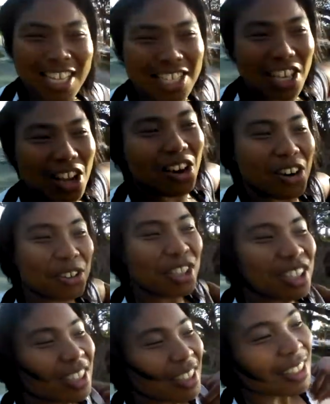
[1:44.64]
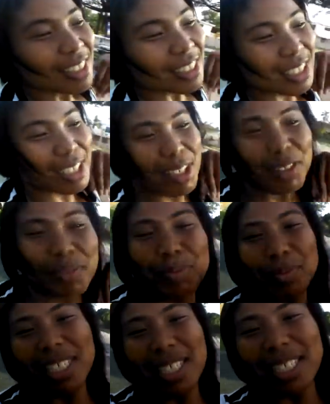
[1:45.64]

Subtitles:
So, you know, it